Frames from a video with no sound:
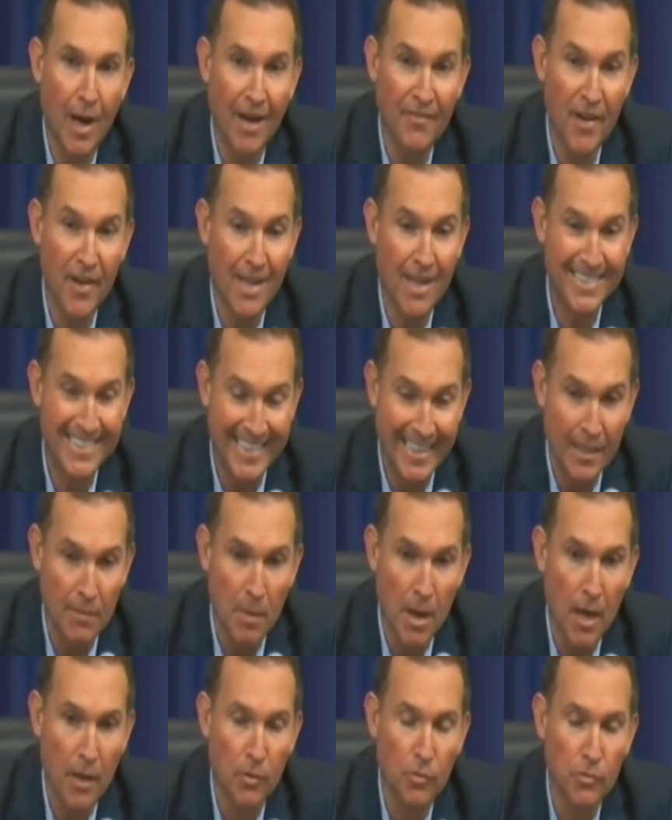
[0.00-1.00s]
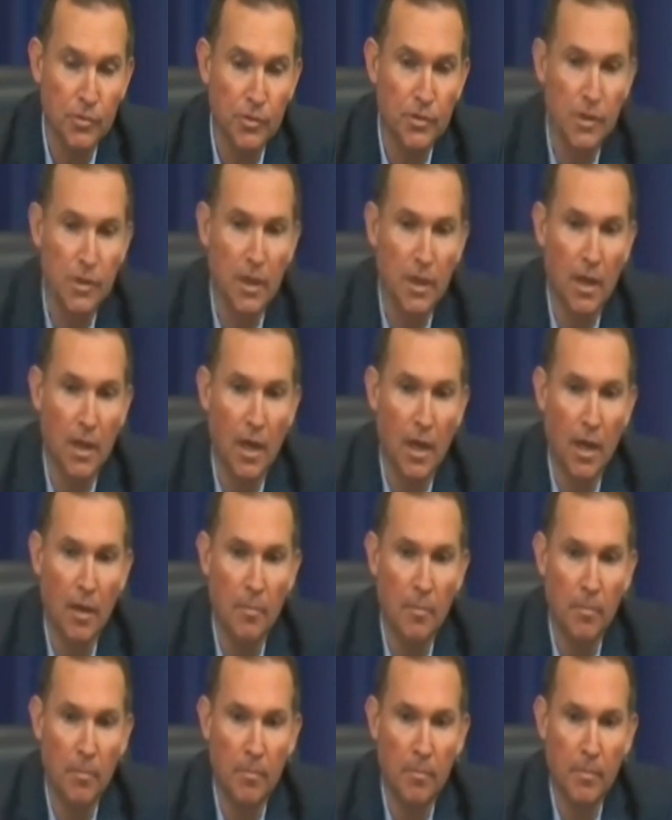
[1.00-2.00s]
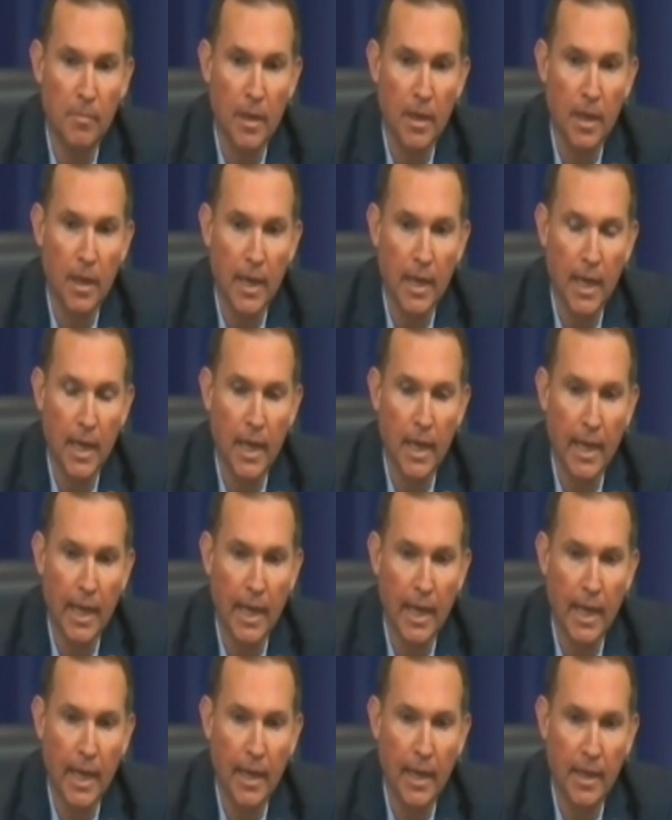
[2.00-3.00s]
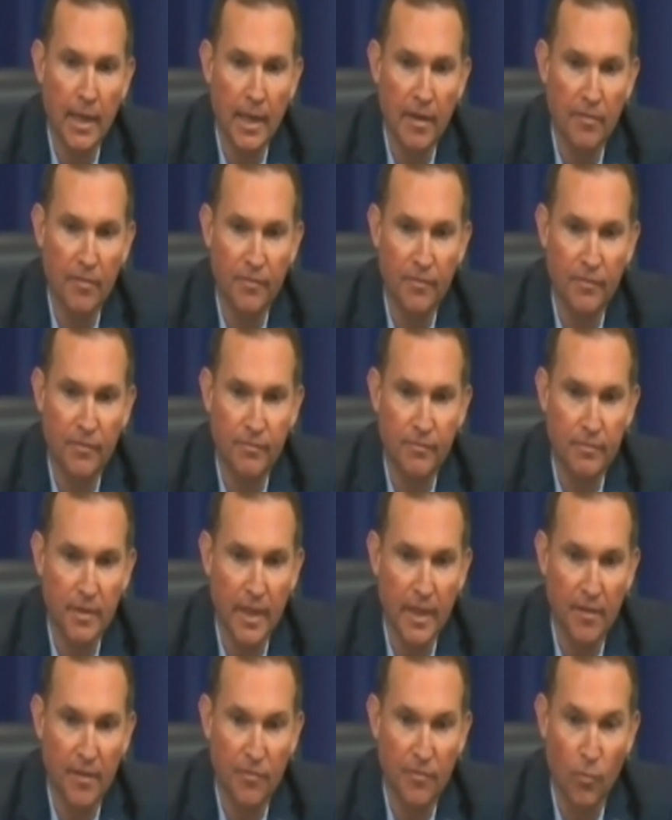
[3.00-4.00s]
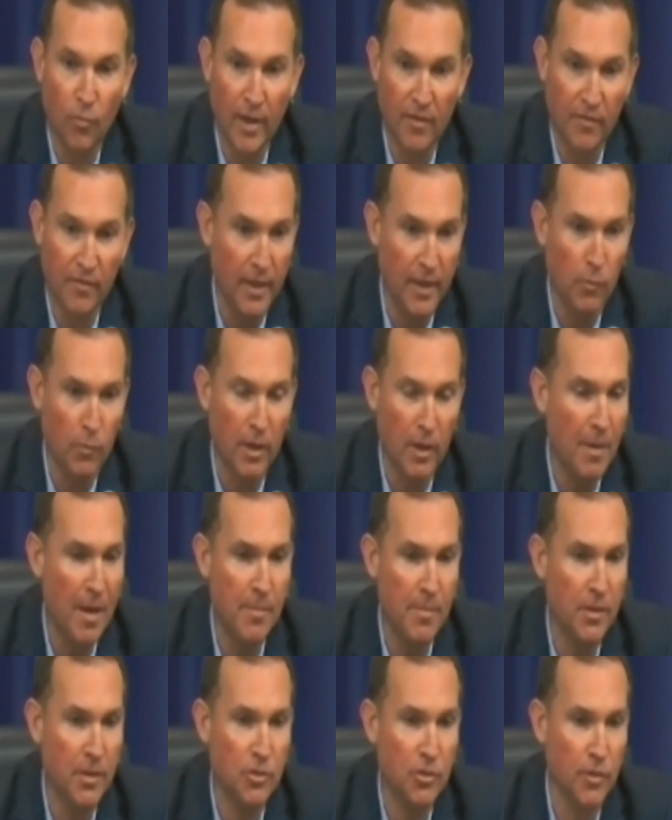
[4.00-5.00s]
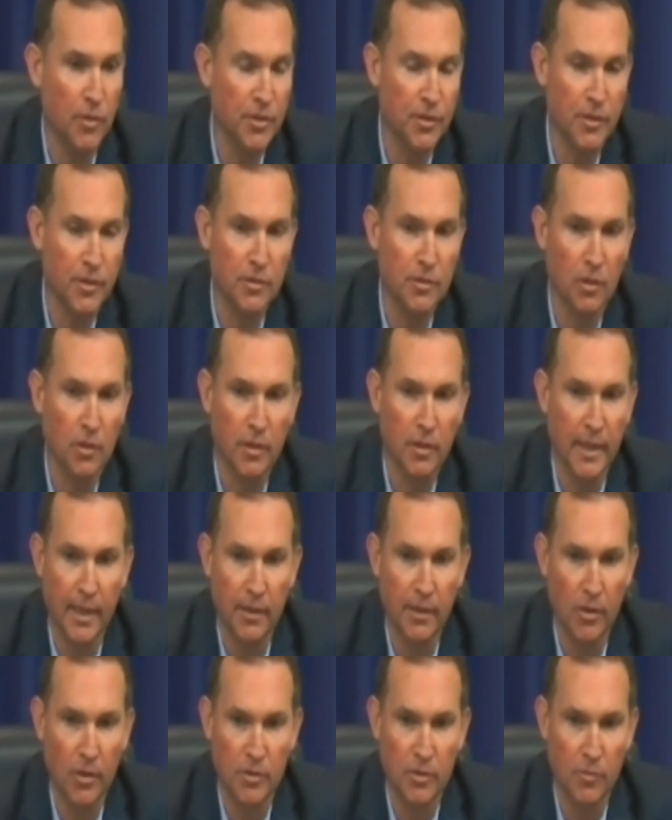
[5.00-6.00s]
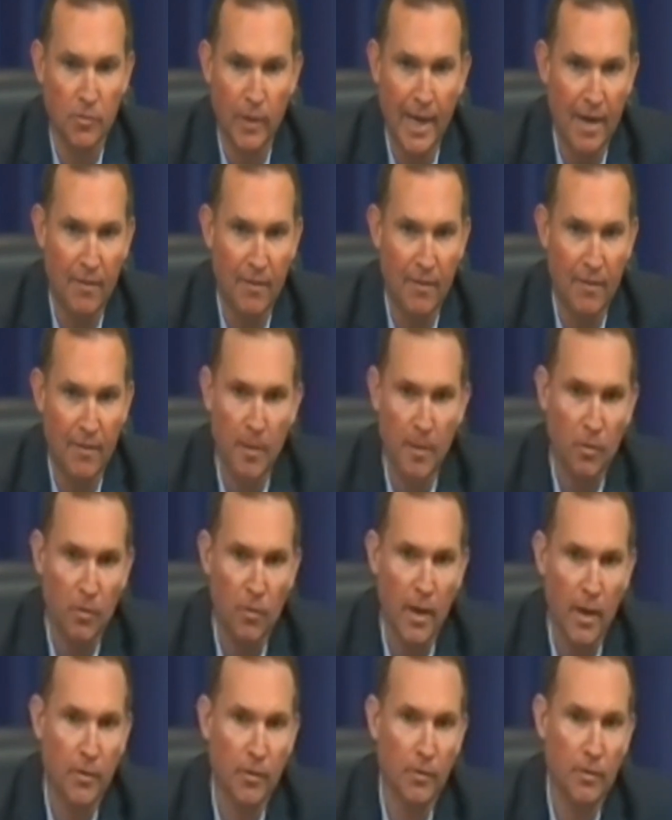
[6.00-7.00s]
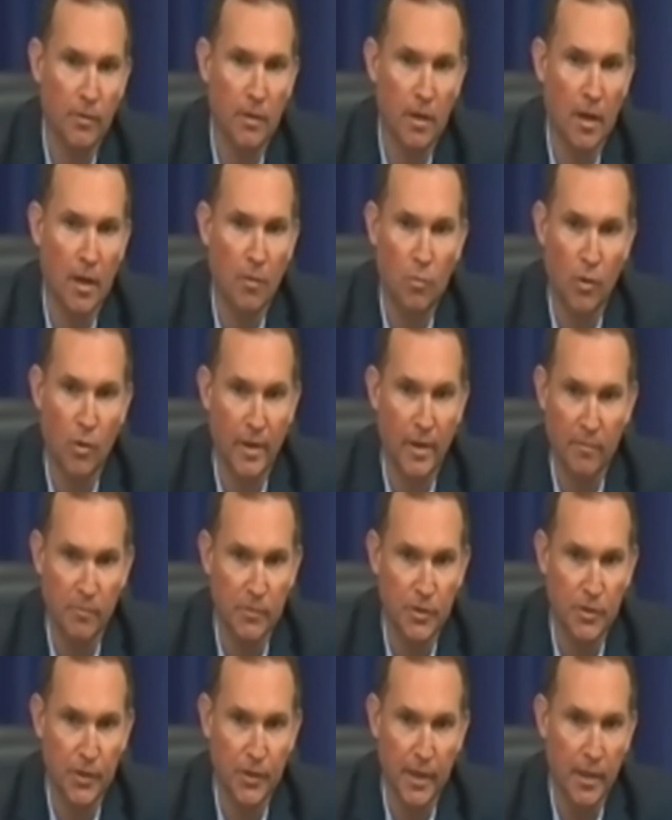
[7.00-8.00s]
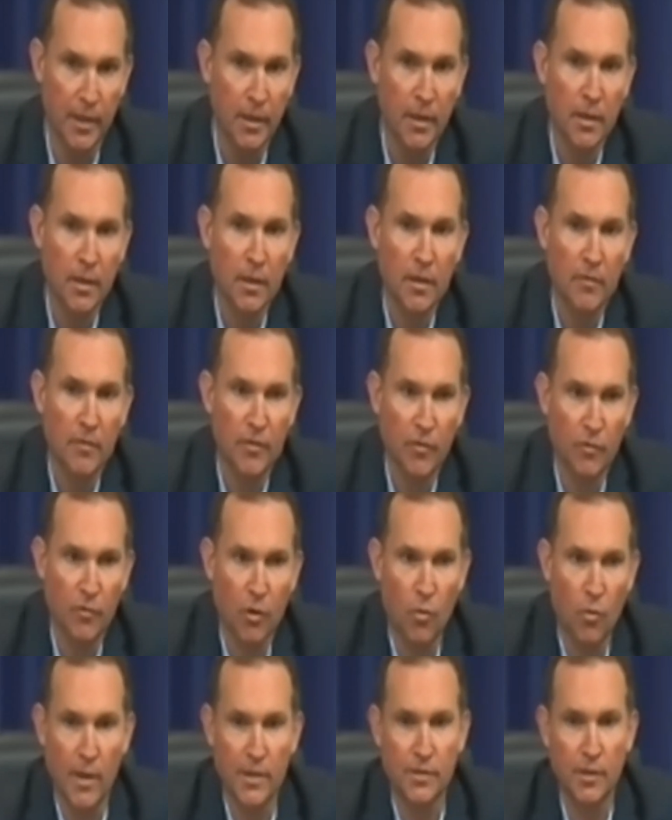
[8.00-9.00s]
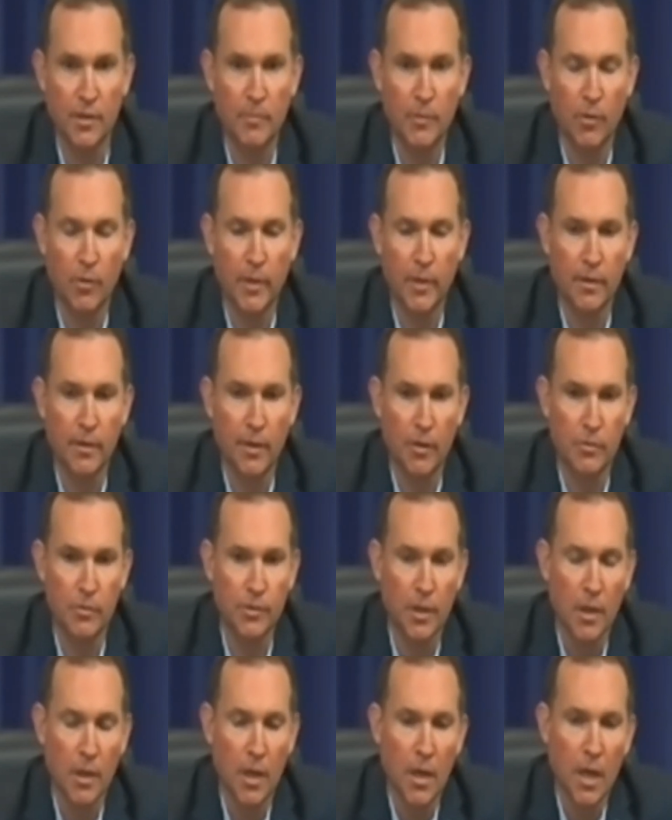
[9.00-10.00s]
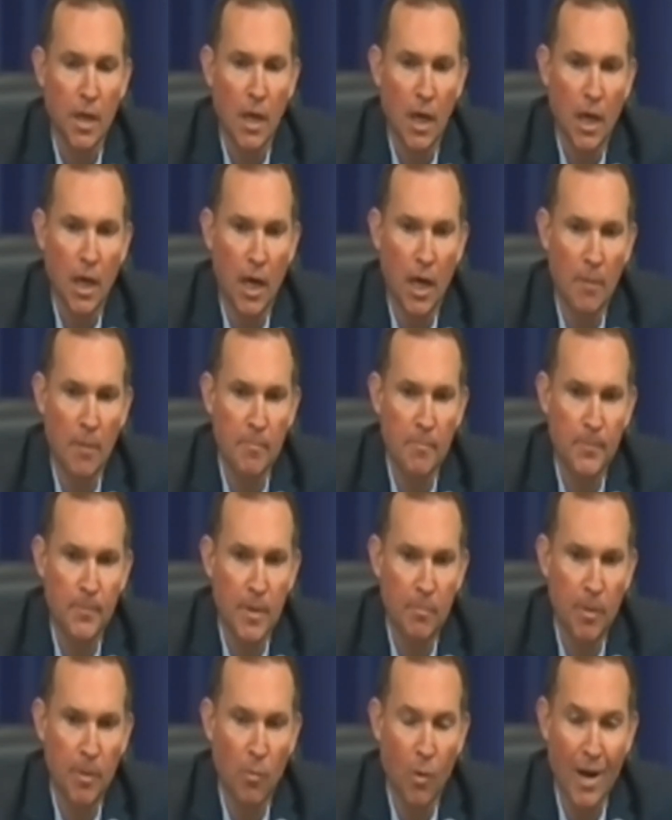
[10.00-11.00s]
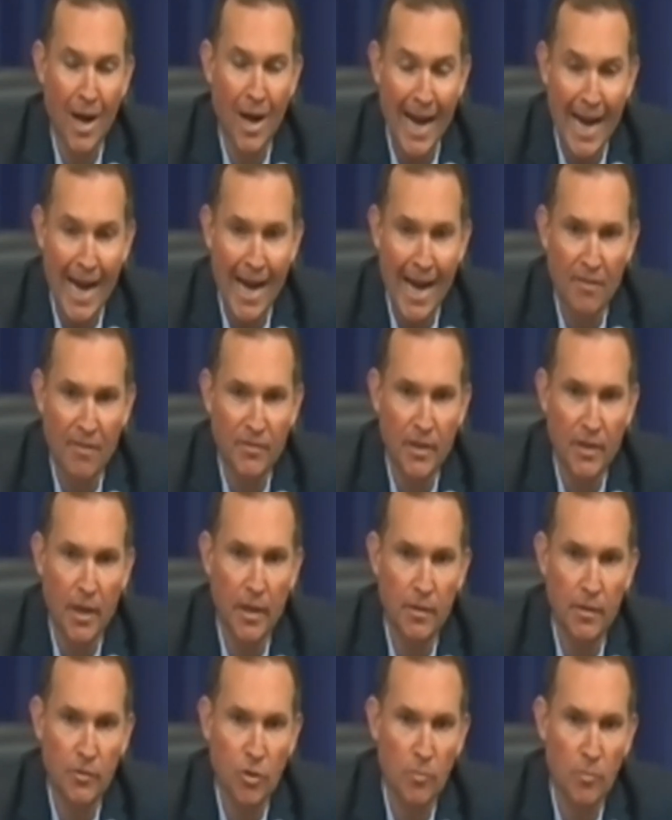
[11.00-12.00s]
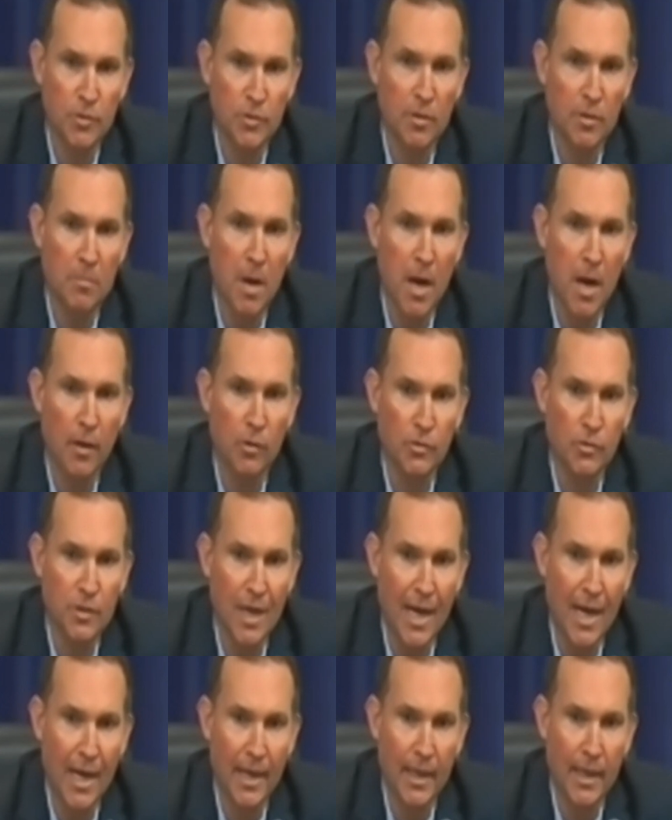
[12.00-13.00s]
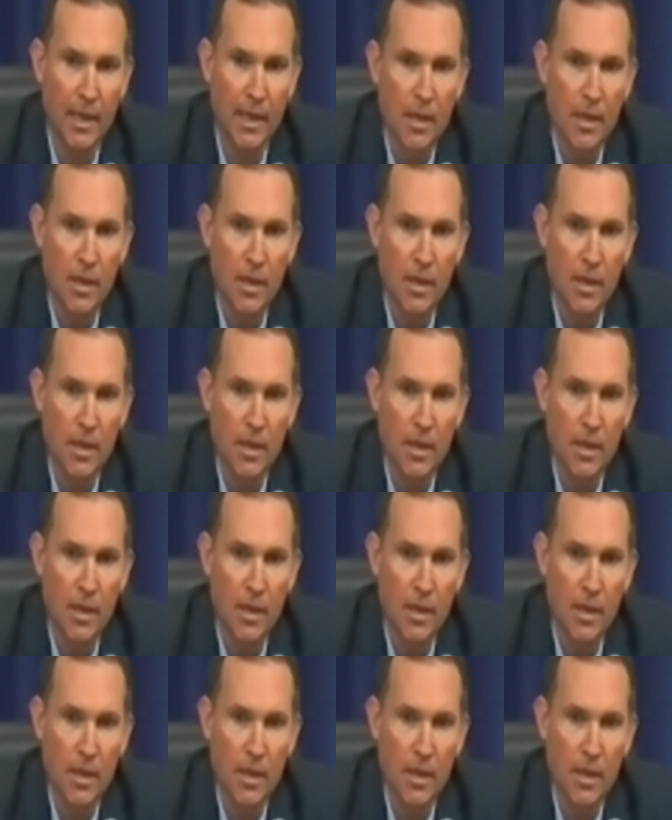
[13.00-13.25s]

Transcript: not seen models. And if anyone in my administration is looking at those and we have a public record, we'll give them to you. If you've requested them, you'll get those. But what I have done in terms of the models, I